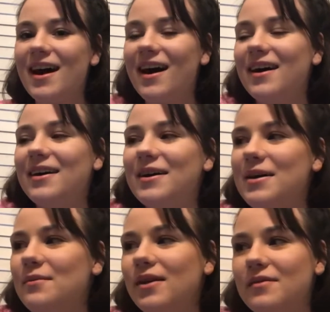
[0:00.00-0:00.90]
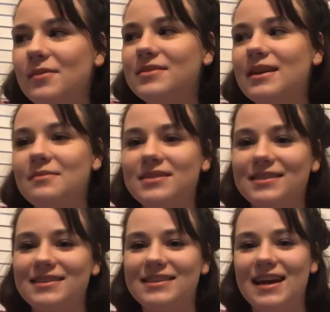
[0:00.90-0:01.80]
Um, one of them's name is
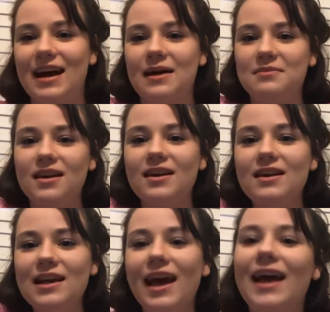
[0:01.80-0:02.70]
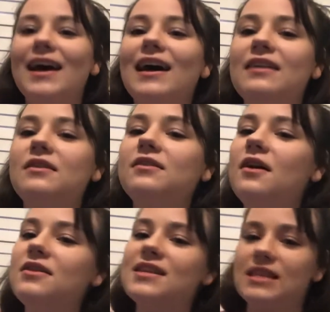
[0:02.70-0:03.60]
Gabby, and
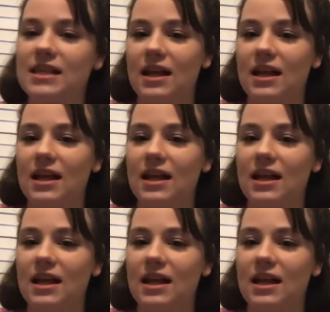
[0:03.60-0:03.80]
well, this is